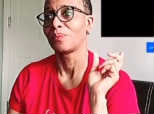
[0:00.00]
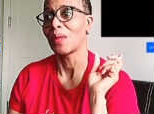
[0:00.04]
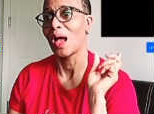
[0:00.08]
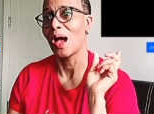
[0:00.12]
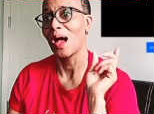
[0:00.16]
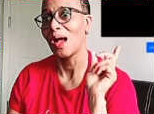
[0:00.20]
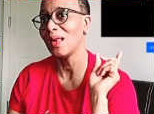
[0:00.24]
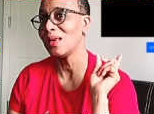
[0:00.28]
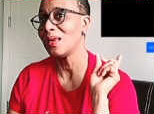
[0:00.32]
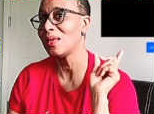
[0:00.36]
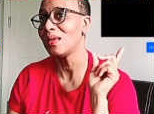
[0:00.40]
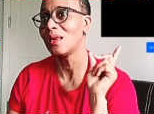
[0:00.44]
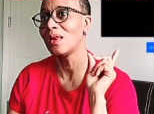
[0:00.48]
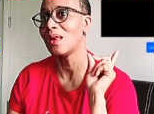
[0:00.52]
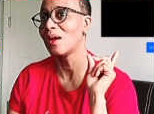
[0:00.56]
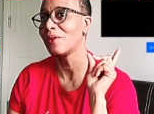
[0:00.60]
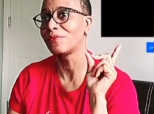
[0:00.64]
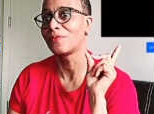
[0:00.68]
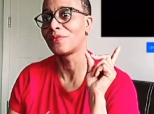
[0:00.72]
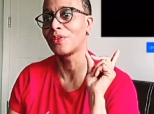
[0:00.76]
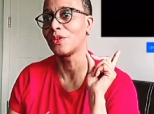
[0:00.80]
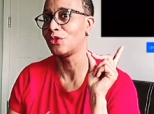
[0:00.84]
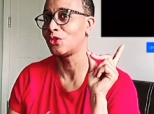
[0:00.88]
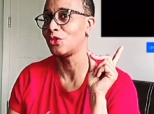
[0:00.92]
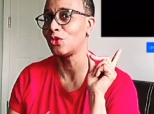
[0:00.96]
I
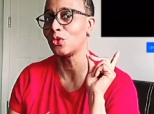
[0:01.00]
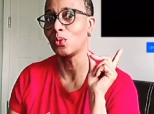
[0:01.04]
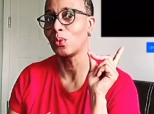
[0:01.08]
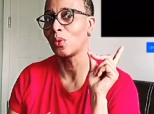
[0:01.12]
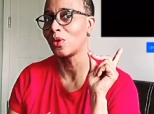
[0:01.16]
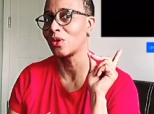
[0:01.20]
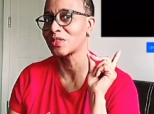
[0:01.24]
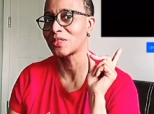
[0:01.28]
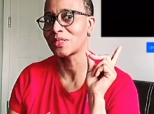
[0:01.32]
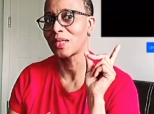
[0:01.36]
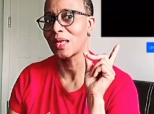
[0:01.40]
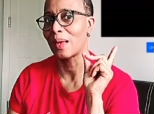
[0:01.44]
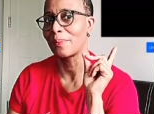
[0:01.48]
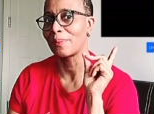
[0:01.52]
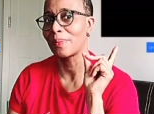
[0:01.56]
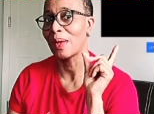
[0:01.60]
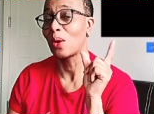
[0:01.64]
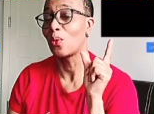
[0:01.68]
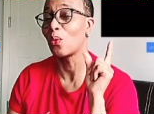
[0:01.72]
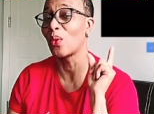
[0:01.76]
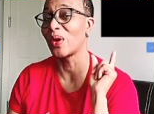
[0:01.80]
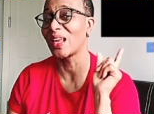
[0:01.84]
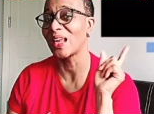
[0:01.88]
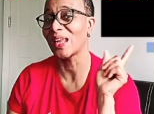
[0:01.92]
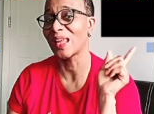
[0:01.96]
love the dual WhatsApp,
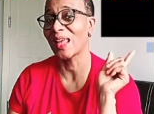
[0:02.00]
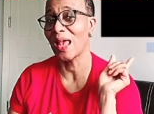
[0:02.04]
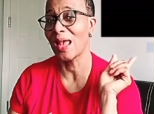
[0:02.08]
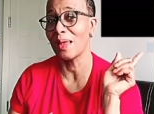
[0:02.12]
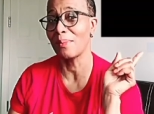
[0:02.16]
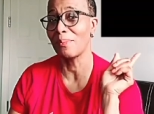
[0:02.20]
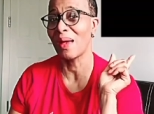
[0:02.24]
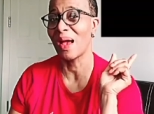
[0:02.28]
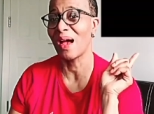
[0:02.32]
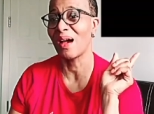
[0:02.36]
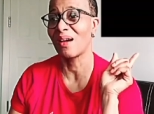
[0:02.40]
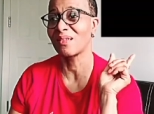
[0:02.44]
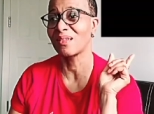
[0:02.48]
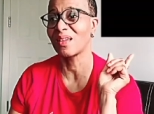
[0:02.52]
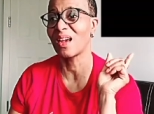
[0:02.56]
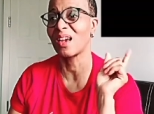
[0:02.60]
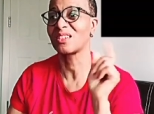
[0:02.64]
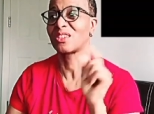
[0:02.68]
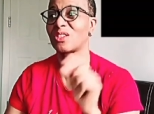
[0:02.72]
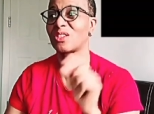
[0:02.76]
and when it came out, I